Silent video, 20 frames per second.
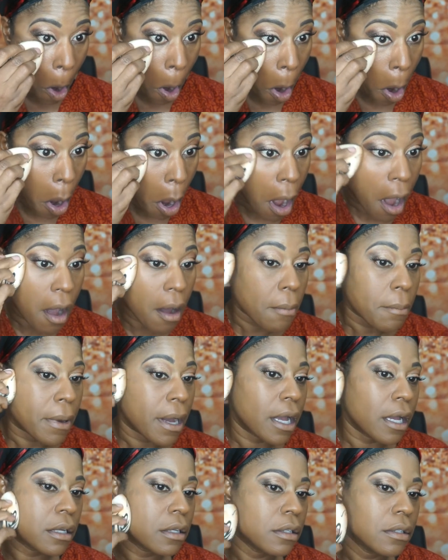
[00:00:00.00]
all
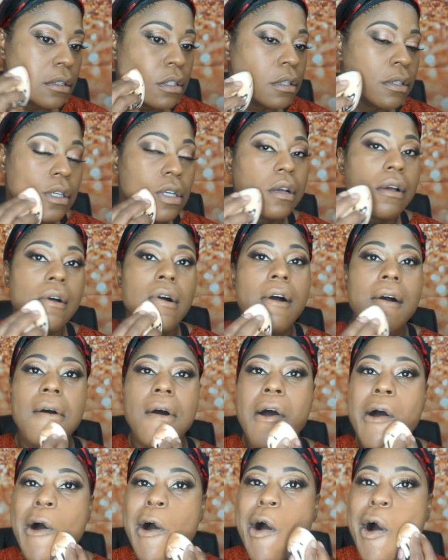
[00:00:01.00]
my
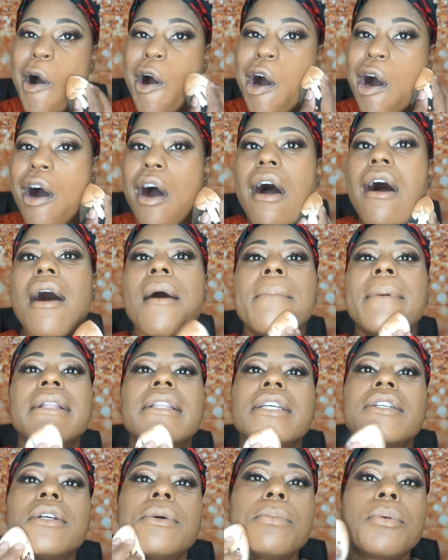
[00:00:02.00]
all my
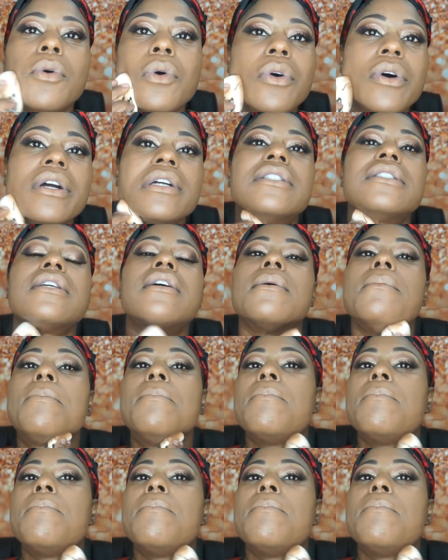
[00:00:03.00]
little pores,